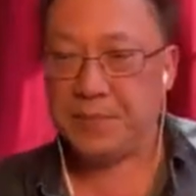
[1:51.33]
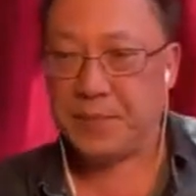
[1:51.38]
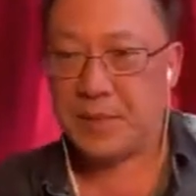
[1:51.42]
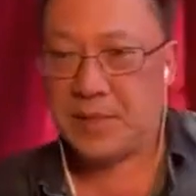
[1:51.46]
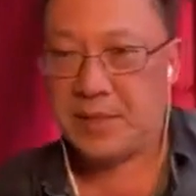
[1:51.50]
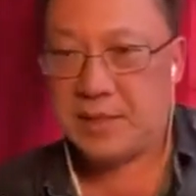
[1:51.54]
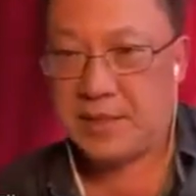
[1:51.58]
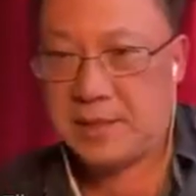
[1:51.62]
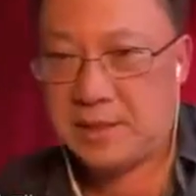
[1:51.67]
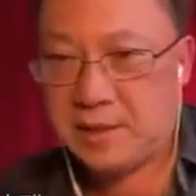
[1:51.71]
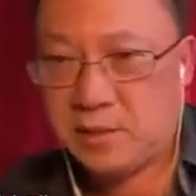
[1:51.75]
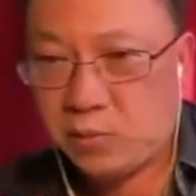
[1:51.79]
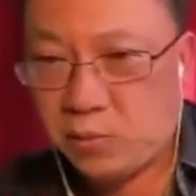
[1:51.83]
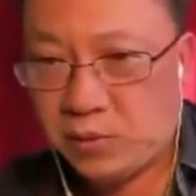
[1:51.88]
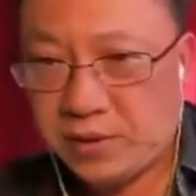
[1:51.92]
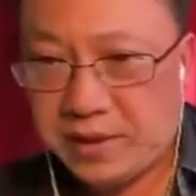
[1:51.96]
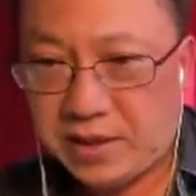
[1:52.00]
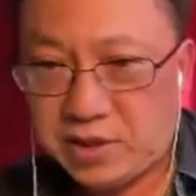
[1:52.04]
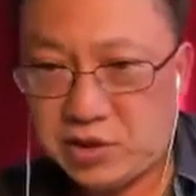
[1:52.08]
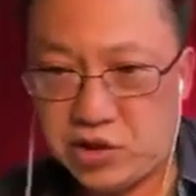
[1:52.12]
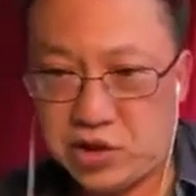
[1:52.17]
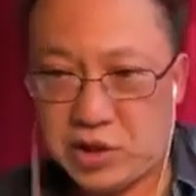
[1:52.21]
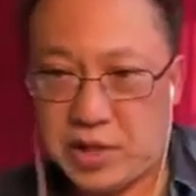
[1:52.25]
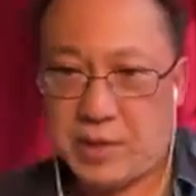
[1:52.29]

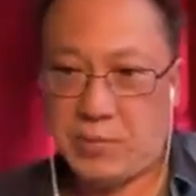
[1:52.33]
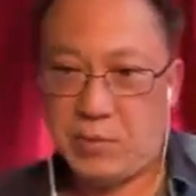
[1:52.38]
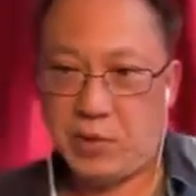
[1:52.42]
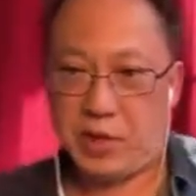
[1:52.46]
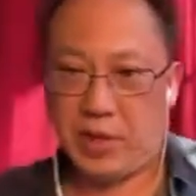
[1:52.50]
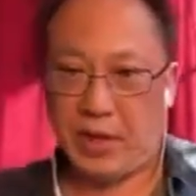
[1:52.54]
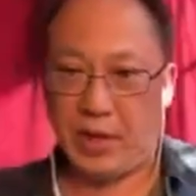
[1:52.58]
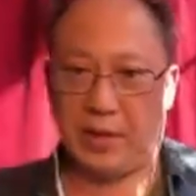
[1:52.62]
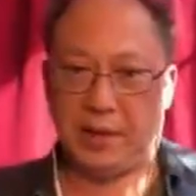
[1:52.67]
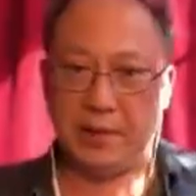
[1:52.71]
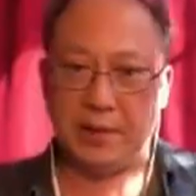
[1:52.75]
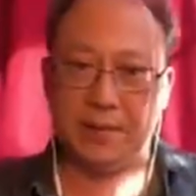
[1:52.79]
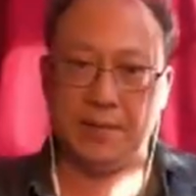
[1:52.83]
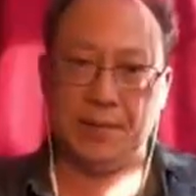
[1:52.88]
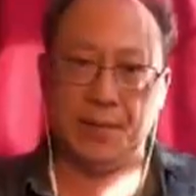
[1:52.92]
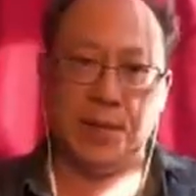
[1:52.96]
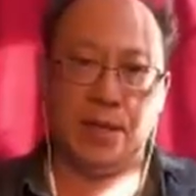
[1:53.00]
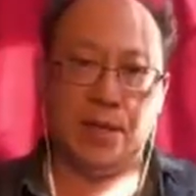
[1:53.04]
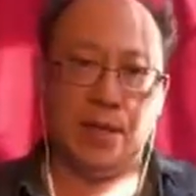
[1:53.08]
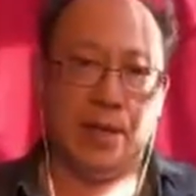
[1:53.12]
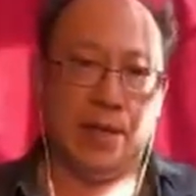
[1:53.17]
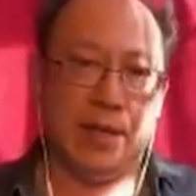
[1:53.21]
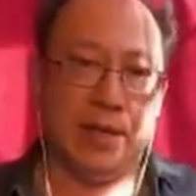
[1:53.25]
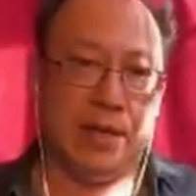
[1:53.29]
within JamarGig.
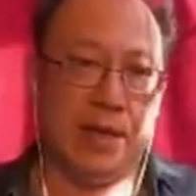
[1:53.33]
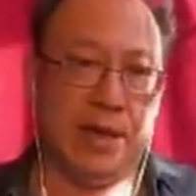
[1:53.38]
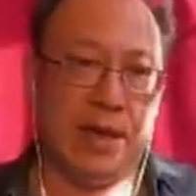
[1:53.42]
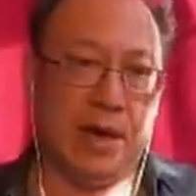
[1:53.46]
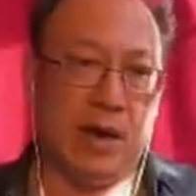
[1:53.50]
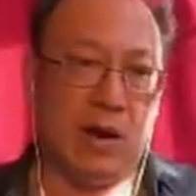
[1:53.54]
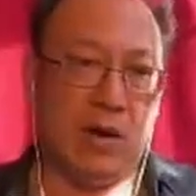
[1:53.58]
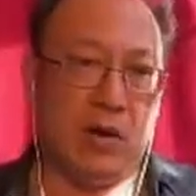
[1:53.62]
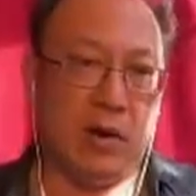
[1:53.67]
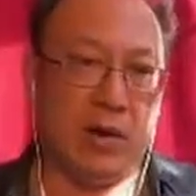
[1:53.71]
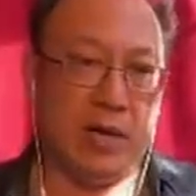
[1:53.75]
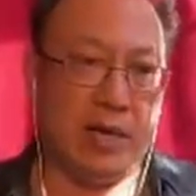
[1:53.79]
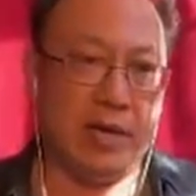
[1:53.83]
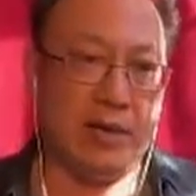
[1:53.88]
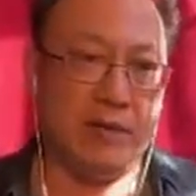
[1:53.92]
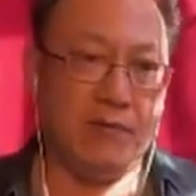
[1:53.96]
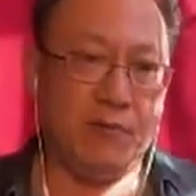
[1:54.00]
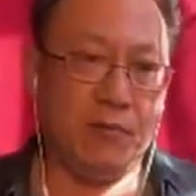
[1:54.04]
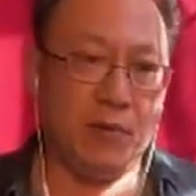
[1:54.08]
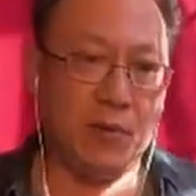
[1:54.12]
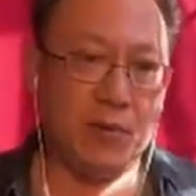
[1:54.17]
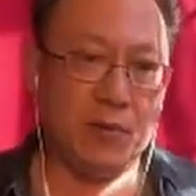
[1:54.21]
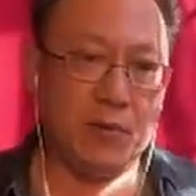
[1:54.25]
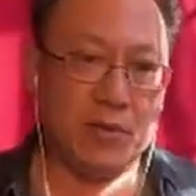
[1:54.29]
Now, if
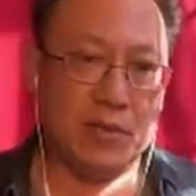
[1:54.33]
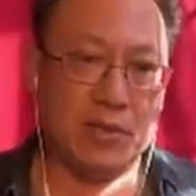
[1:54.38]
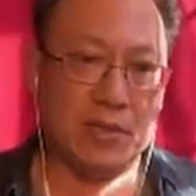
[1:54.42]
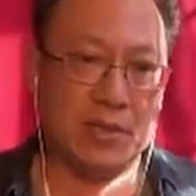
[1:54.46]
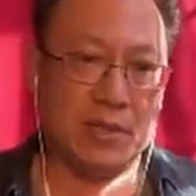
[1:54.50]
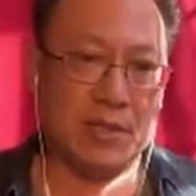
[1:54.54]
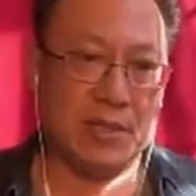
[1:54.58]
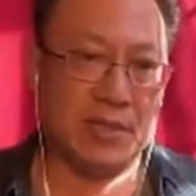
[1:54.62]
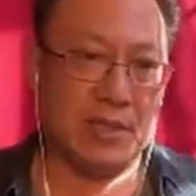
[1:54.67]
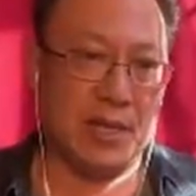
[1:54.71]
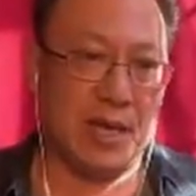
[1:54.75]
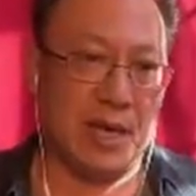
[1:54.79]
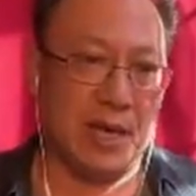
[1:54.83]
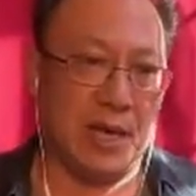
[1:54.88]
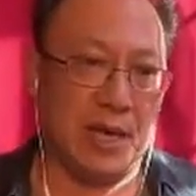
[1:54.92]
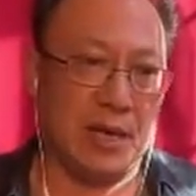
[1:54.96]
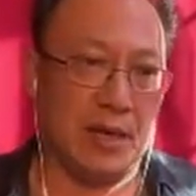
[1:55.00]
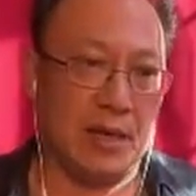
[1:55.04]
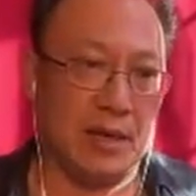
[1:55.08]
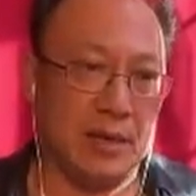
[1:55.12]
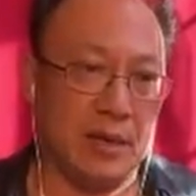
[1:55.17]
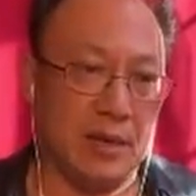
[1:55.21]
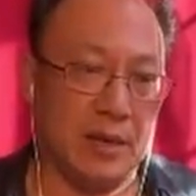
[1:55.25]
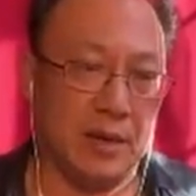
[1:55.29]
we were to
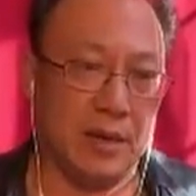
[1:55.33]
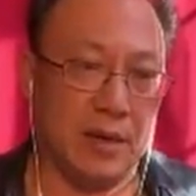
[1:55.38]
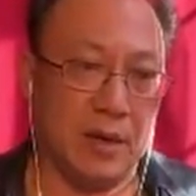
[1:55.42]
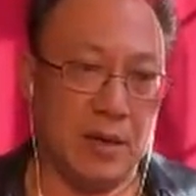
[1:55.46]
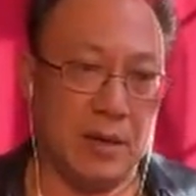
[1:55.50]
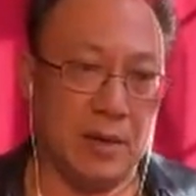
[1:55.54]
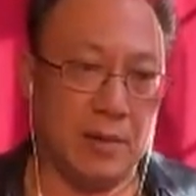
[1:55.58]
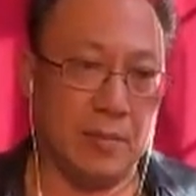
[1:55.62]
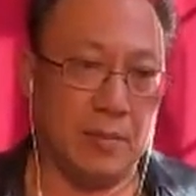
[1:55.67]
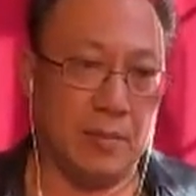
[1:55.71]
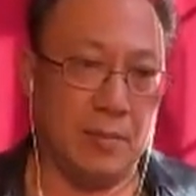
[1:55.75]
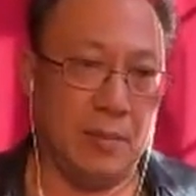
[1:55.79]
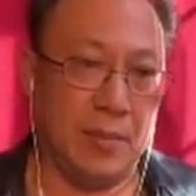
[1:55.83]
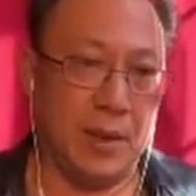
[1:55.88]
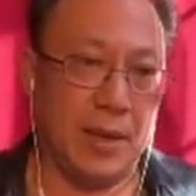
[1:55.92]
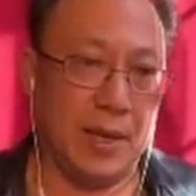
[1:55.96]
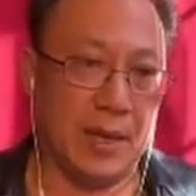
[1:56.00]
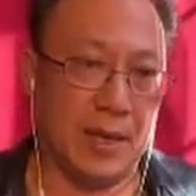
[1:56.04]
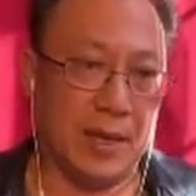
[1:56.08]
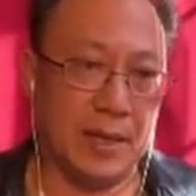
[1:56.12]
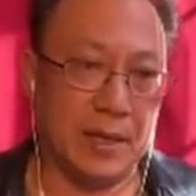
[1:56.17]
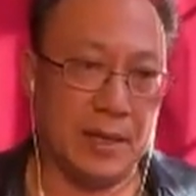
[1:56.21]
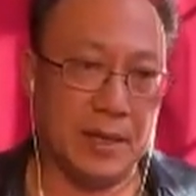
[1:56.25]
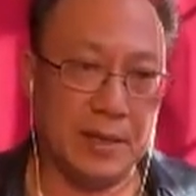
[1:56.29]
say
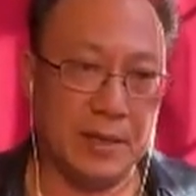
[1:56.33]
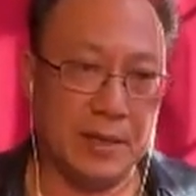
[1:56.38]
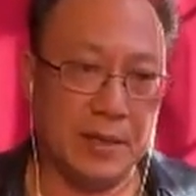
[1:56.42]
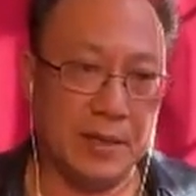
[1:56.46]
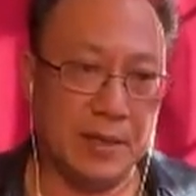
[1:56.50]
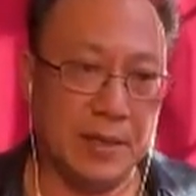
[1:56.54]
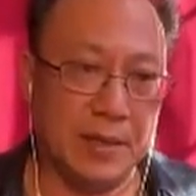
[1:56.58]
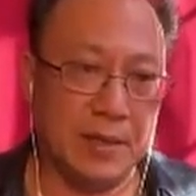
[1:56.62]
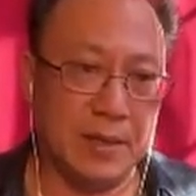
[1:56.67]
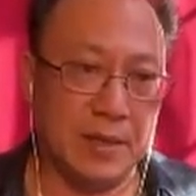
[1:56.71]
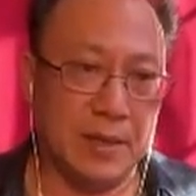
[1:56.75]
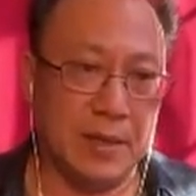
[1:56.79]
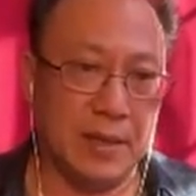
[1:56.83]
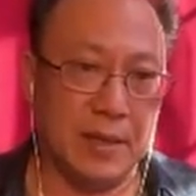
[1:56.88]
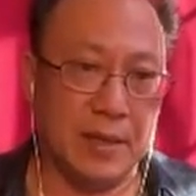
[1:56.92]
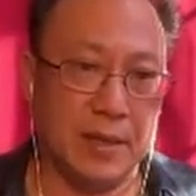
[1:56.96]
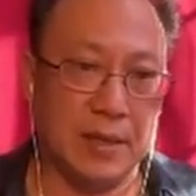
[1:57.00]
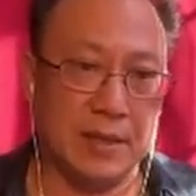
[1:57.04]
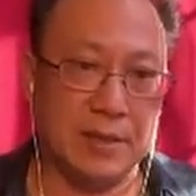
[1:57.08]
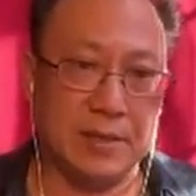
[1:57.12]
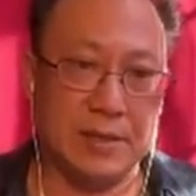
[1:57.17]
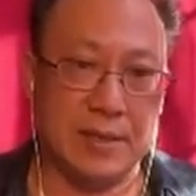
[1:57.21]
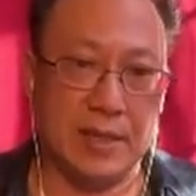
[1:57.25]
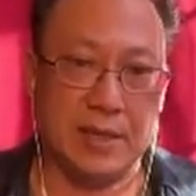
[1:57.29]
pick
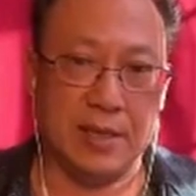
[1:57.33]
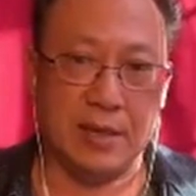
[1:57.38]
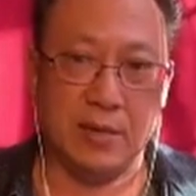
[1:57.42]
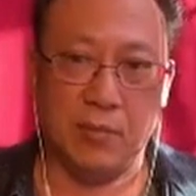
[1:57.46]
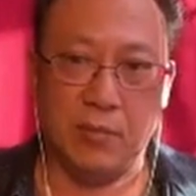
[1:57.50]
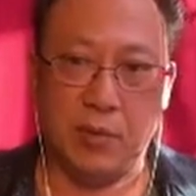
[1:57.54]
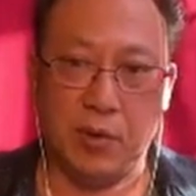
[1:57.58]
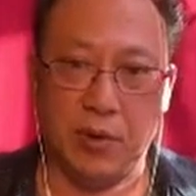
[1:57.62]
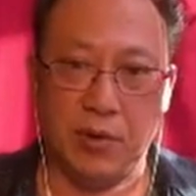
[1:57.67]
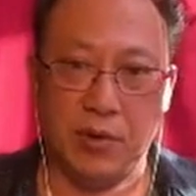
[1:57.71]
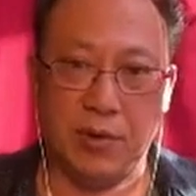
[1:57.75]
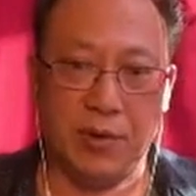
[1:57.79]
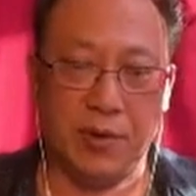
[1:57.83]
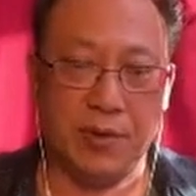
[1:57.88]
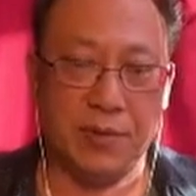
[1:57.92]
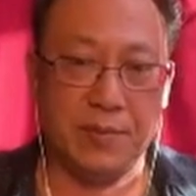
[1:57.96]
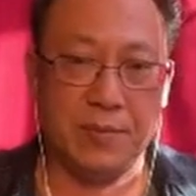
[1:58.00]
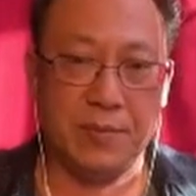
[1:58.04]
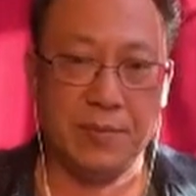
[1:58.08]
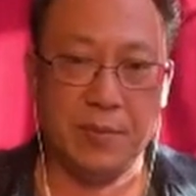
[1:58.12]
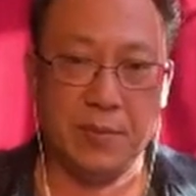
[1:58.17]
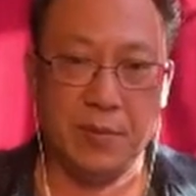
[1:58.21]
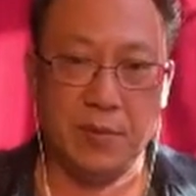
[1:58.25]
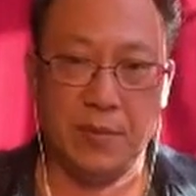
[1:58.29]
date of birth,
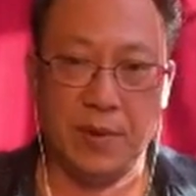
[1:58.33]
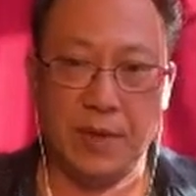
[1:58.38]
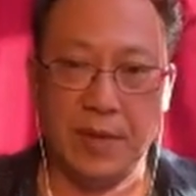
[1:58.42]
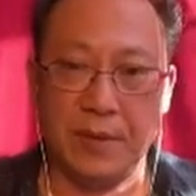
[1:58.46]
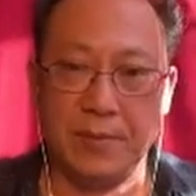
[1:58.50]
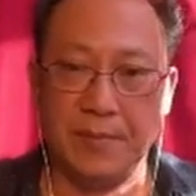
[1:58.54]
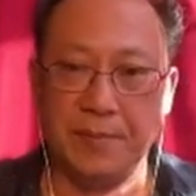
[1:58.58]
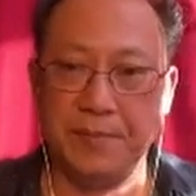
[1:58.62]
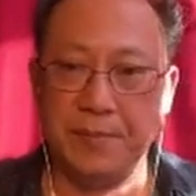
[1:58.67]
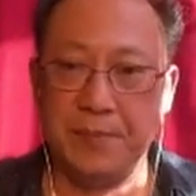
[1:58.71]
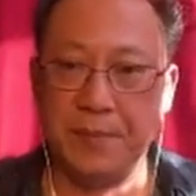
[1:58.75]
right?